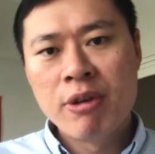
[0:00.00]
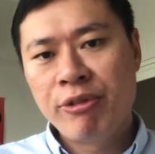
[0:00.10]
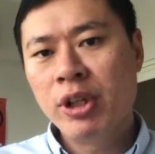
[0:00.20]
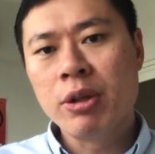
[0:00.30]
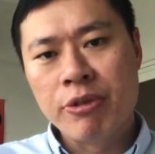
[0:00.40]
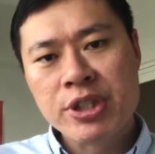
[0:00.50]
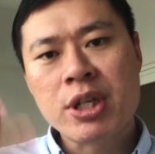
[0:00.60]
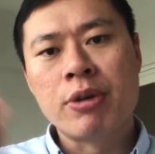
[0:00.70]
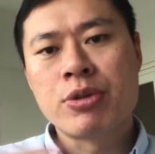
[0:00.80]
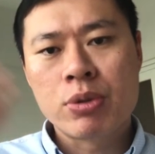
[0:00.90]
flirt with these
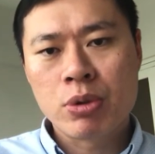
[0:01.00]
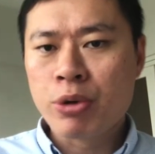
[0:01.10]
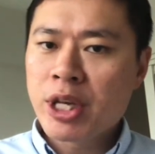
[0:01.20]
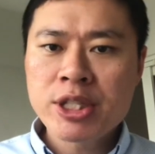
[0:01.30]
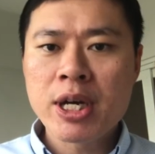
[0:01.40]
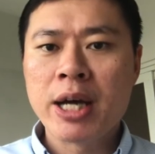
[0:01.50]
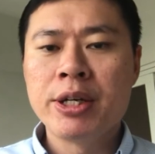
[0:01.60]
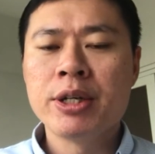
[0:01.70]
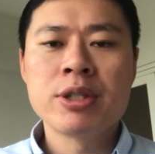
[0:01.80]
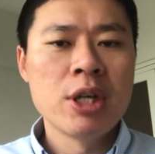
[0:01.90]
kind of crazy
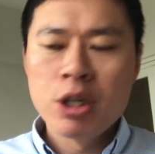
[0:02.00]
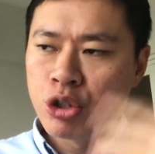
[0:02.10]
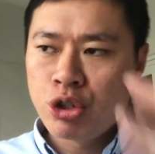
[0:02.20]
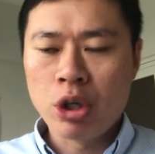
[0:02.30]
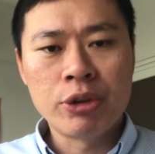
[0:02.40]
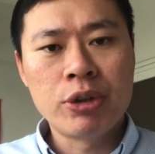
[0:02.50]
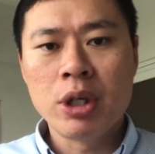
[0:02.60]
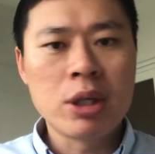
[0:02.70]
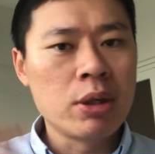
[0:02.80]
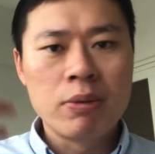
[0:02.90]
ideas,
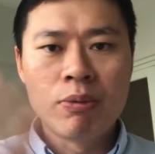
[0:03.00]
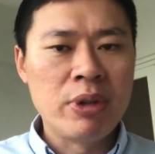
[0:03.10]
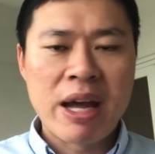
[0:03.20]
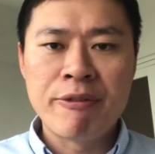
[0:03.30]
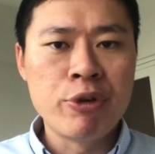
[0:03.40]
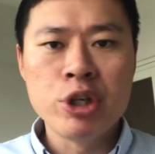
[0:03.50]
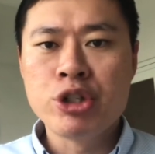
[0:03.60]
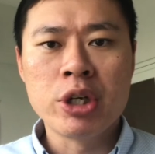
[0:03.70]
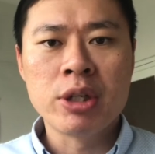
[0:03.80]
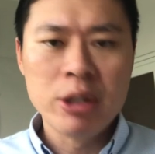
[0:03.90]
shorting,
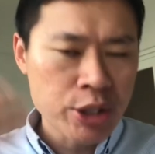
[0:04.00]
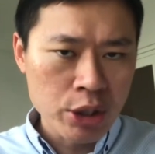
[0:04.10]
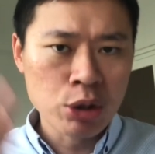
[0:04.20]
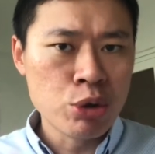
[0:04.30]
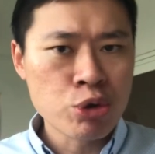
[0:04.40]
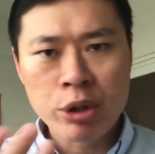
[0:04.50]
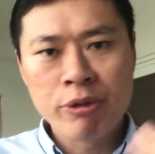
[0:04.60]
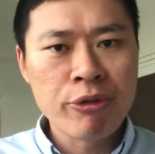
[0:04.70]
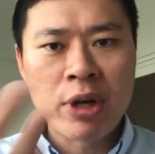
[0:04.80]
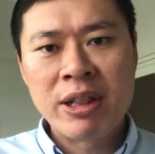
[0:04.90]
leveraging, listing news, trying
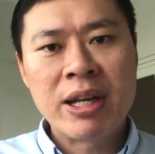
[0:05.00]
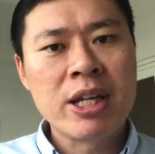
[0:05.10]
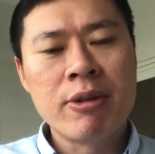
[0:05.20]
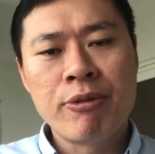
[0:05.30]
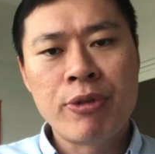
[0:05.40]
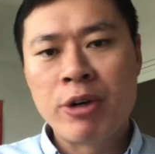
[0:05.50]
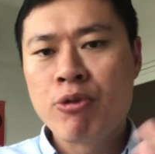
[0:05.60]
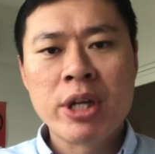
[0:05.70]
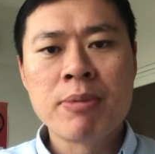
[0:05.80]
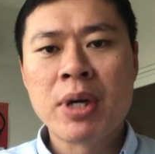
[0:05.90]
to front line, front
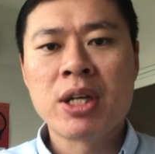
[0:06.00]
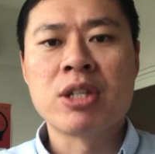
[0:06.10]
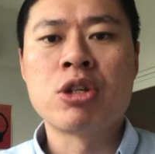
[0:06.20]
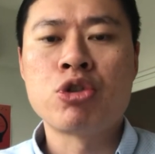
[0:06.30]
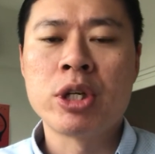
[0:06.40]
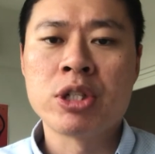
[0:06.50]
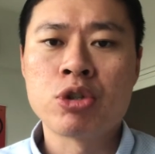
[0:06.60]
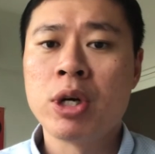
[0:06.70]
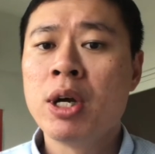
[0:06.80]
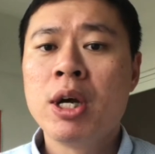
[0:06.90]
run the market, et cetera, et
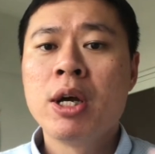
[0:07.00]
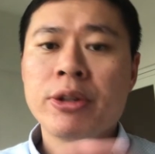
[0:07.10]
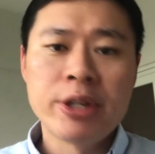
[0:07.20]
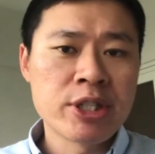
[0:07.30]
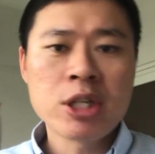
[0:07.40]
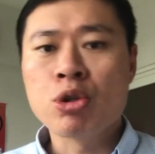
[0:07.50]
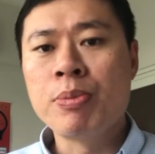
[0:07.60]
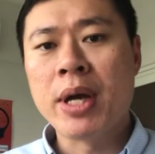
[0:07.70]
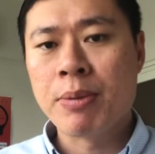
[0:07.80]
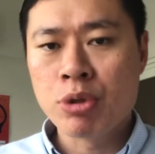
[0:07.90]
cetera. There's just going
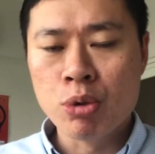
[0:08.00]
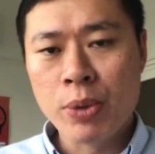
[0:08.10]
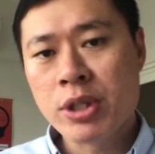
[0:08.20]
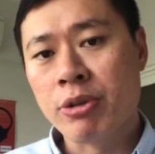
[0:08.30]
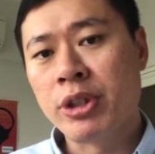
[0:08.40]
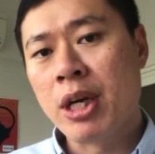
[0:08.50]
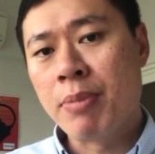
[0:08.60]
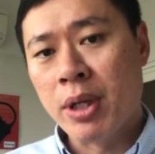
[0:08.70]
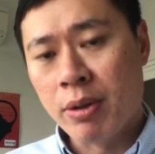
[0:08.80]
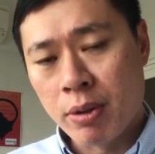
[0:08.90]
to be an absolute waste of
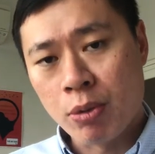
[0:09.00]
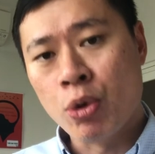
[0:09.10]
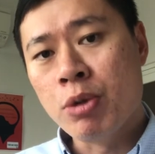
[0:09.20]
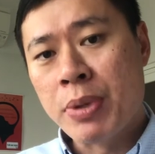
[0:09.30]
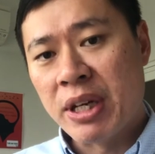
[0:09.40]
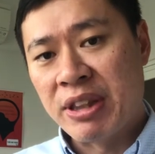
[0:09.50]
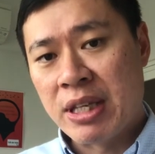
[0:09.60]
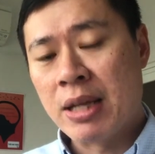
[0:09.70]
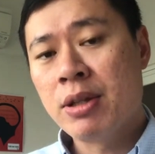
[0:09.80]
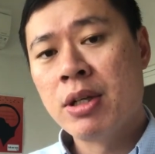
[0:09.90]
time and going to be a
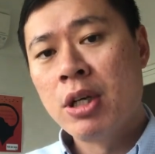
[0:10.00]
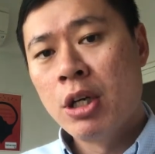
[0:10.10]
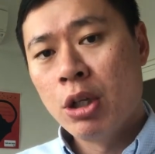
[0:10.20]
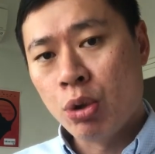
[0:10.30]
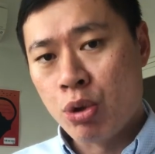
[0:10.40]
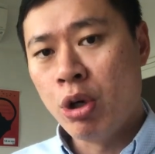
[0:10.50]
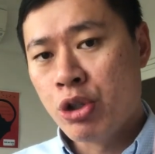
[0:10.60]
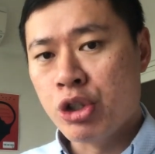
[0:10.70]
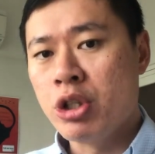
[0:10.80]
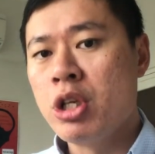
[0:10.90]
dent to your
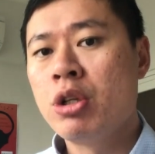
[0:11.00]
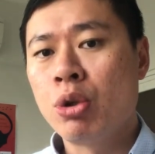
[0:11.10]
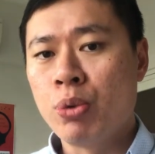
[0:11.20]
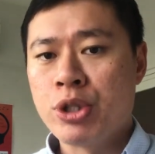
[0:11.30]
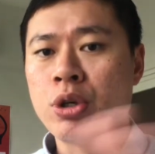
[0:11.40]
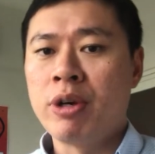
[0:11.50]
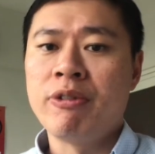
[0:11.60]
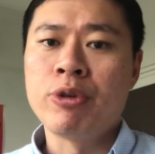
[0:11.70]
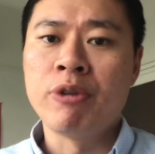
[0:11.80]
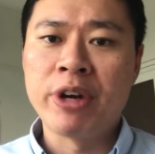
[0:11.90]
journey towards your,
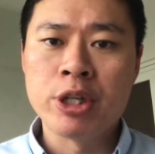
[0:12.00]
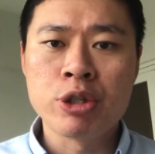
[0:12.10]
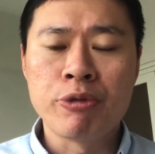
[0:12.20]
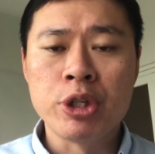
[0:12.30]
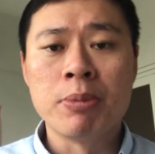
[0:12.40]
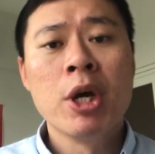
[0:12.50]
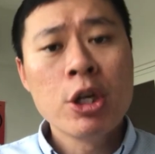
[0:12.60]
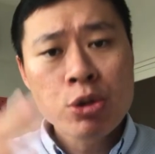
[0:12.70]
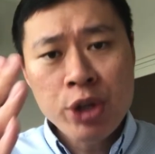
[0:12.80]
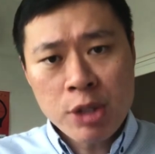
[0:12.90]
your financial freedom.
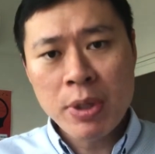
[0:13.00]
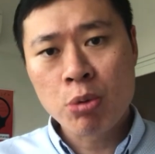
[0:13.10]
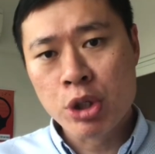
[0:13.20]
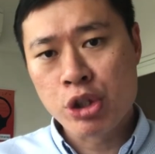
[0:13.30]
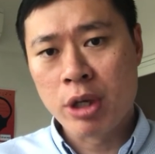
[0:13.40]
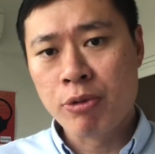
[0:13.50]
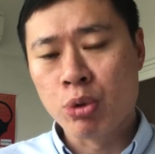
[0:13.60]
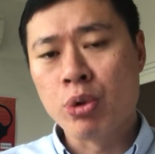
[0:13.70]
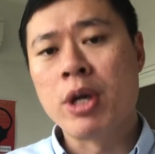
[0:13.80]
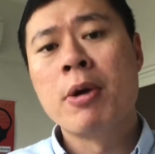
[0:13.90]
So that's my quick sharing for
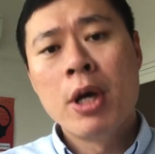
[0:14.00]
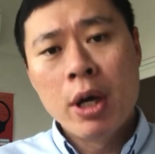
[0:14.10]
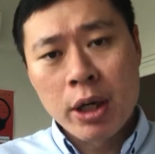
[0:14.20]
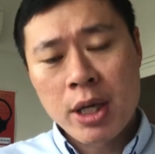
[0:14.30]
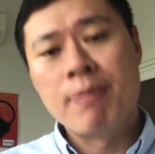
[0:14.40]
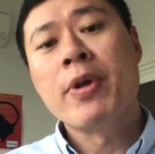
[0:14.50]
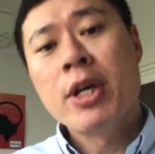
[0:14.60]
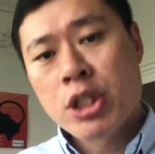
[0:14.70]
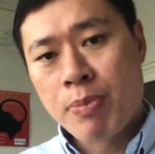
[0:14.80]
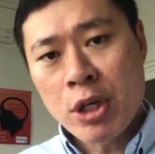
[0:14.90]
today.
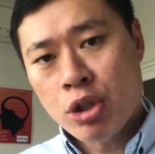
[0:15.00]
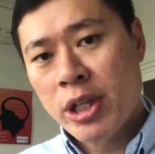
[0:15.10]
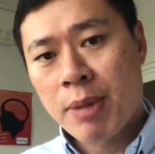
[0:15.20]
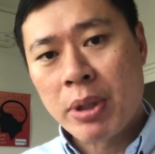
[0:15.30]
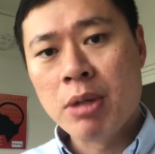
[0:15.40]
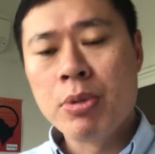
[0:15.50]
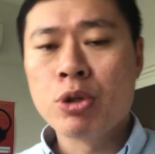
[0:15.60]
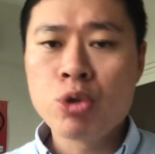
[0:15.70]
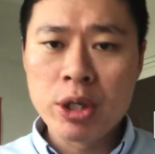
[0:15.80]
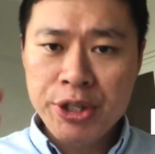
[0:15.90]
Again, smash the like button below
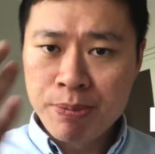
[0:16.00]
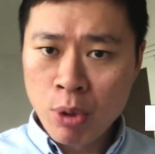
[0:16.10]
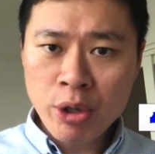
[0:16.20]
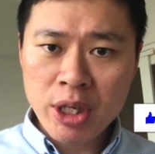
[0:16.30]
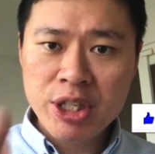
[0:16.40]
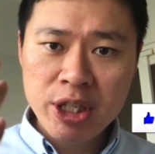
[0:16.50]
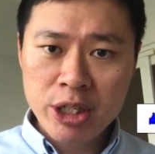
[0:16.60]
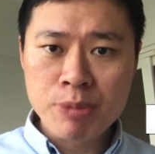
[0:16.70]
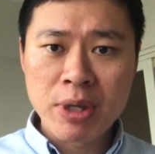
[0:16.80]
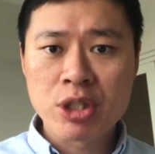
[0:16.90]
so that more can hear
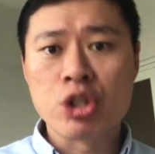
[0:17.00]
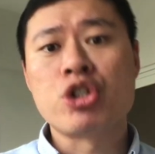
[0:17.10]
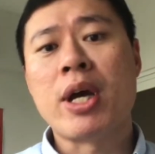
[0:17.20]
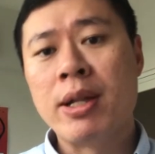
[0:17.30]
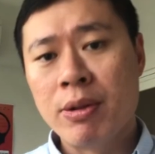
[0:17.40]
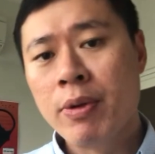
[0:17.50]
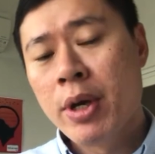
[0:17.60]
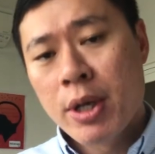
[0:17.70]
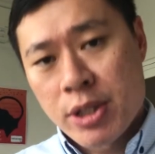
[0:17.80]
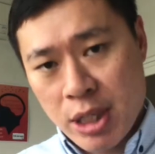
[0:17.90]
this message, and
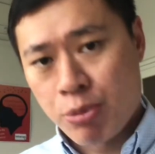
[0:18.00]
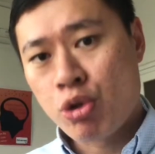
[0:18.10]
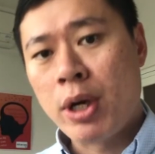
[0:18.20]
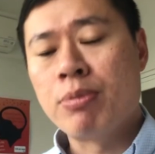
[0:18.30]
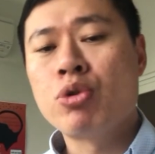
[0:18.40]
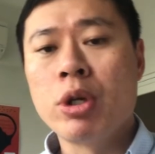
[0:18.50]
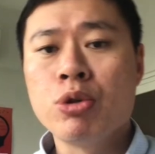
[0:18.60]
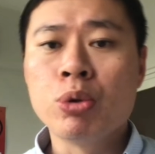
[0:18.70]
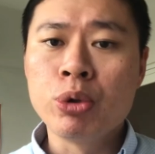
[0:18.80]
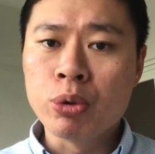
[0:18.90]
subscribe so that
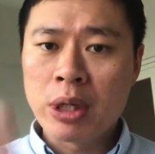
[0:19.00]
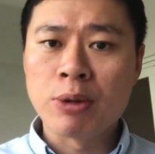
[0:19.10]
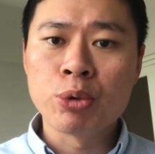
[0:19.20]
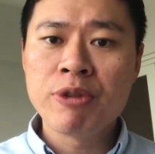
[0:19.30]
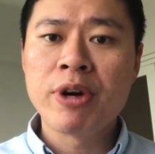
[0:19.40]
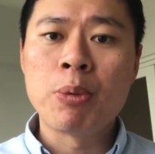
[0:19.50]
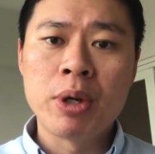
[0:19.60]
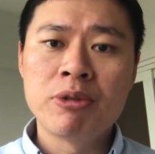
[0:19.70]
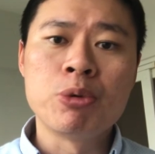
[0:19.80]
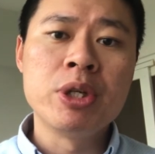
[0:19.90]
you get notified
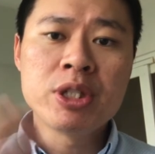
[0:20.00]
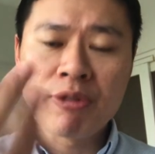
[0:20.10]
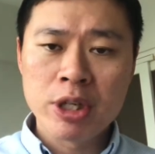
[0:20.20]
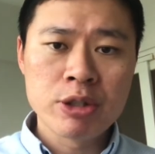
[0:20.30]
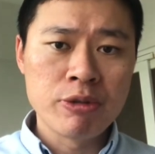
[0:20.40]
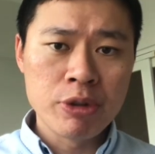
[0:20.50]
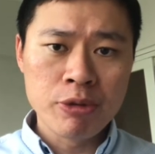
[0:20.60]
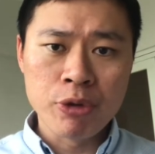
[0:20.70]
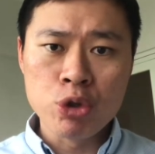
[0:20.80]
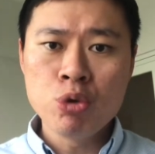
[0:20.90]
whenever we release a financial video
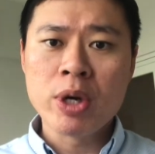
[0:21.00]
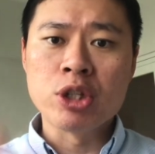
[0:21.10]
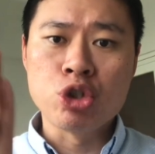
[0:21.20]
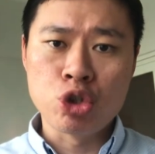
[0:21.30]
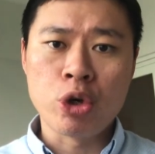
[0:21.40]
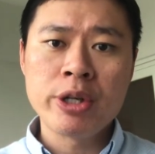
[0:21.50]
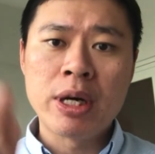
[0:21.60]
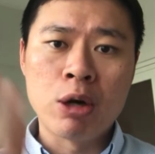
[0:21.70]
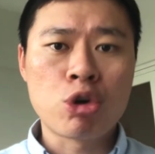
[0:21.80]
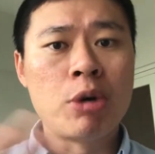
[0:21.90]
for you, and join
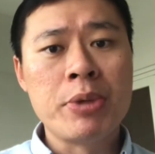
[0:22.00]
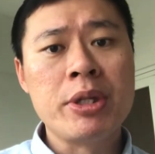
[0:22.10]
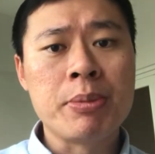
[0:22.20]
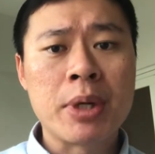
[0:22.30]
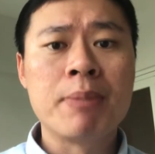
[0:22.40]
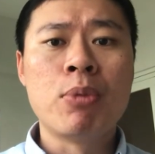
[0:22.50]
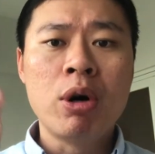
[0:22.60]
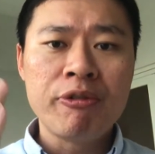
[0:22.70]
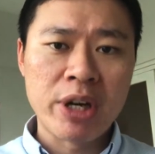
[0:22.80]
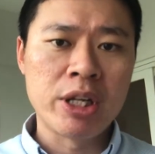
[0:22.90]
our community to become
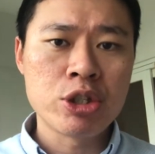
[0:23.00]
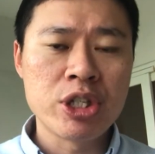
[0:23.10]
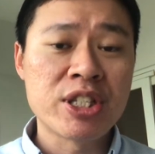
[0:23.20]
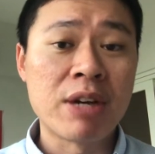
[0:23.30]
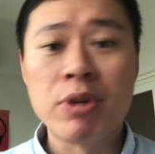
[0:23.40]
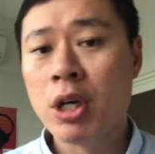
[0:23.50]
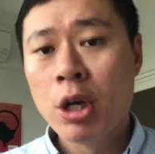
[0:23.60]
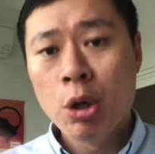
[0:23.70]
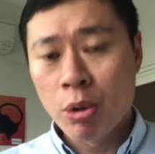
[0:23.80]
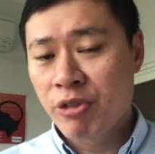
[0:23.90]
more financially savvy.
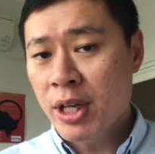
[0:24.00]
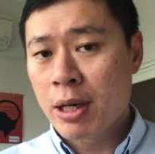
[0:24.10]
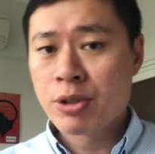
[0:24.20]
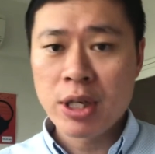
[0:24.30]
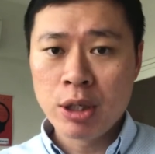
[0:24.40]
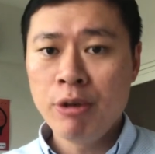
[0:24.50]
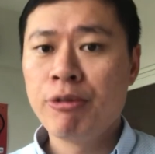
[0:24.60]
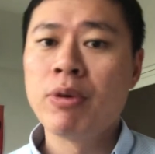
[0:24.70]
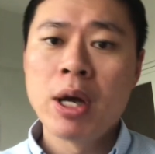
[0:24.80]
With that, I'll sign off.